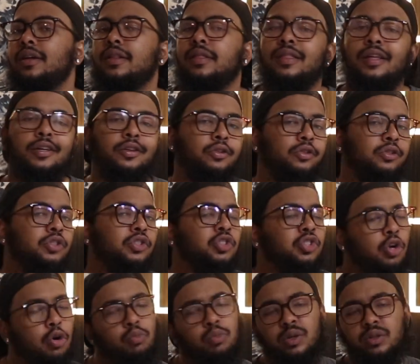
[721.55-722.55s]
Thank you
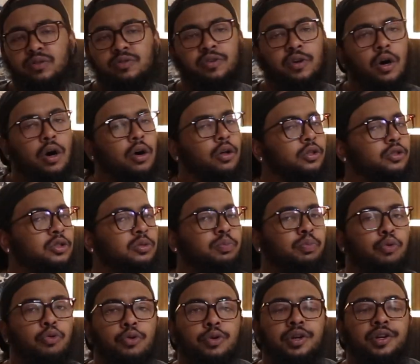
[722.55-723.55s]
so much for all the
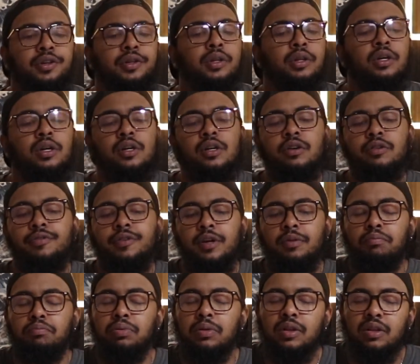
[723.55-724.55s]
support and love.
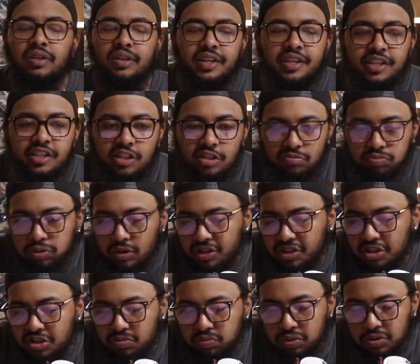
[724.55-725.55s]
And please,
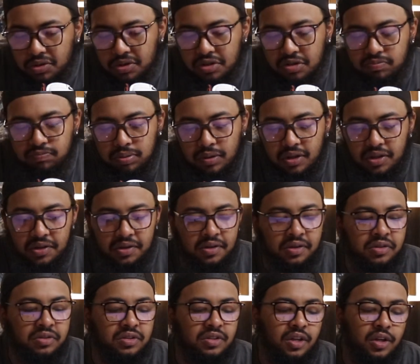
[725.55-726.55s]
please, please,
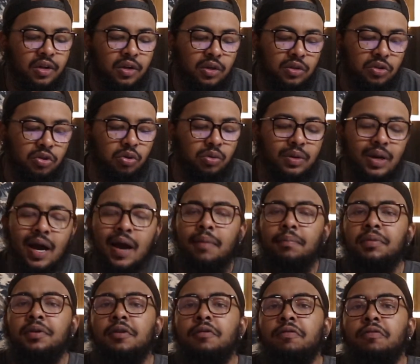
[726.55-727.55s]
please, do
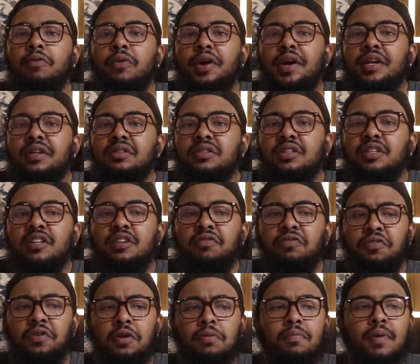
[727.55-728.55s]
not be afraid to give
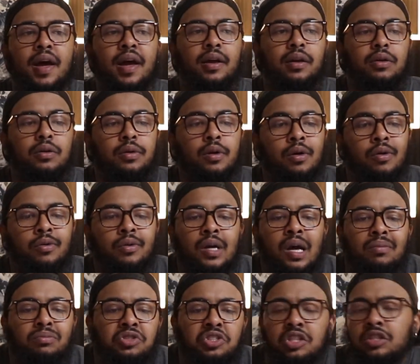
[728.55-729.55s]
feedback.
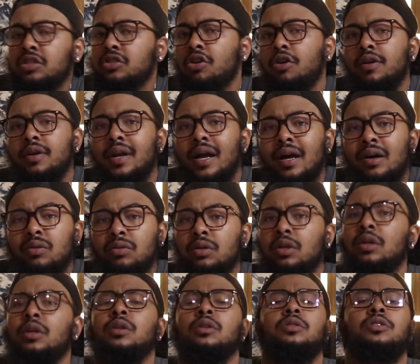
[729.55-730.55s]
I'm just starting
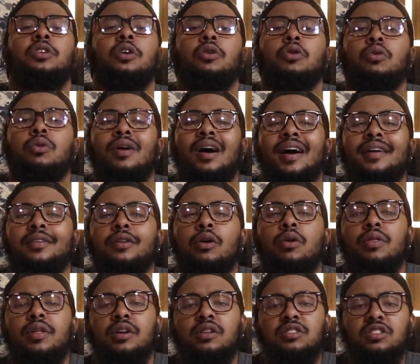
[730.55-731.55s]
out, so I know
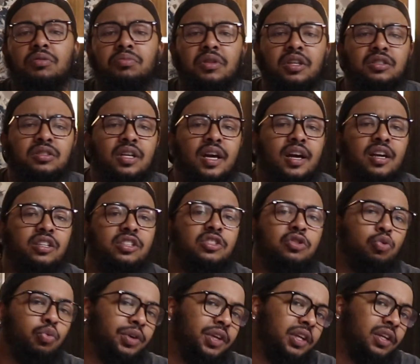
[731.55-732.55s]
there's some things that I can
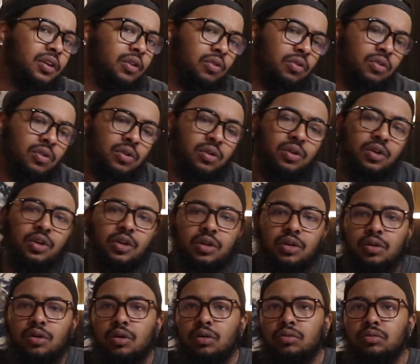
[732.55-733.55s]
tweak, or,
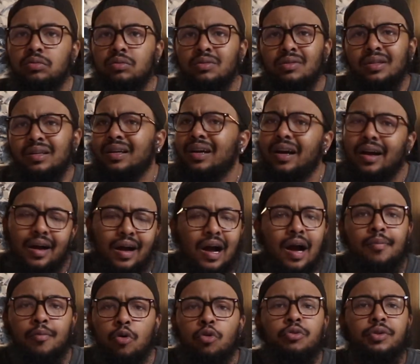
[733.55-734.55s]

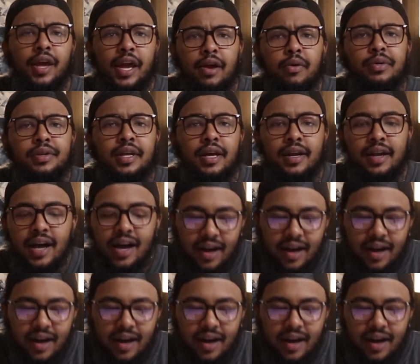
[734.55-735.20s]
I'm okay with that.